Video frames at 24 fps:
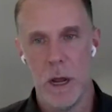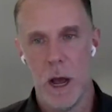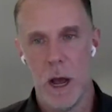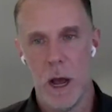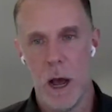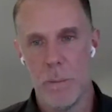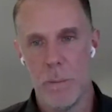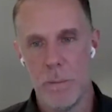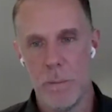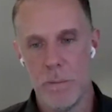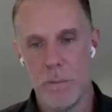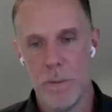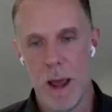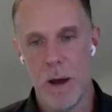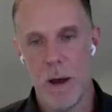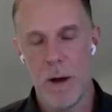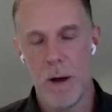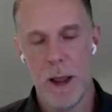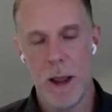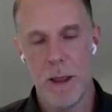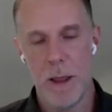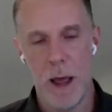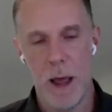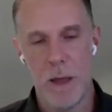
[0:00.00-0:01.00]
Now,
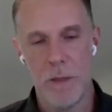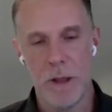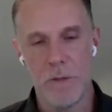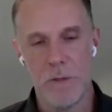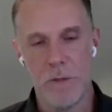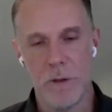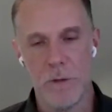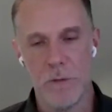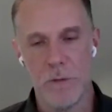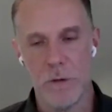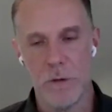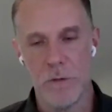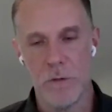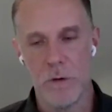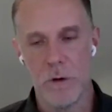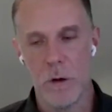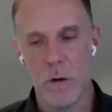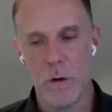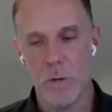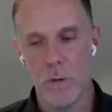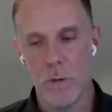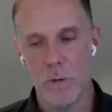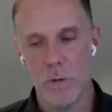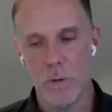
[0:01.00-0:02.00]
I think this
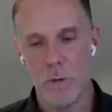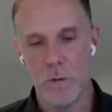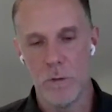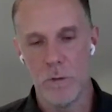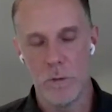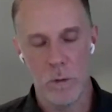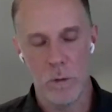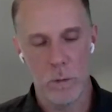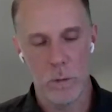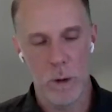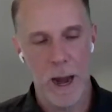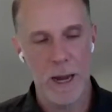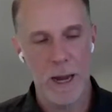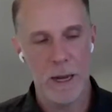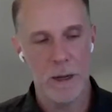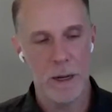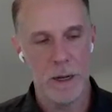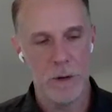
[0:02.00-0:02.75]
is great.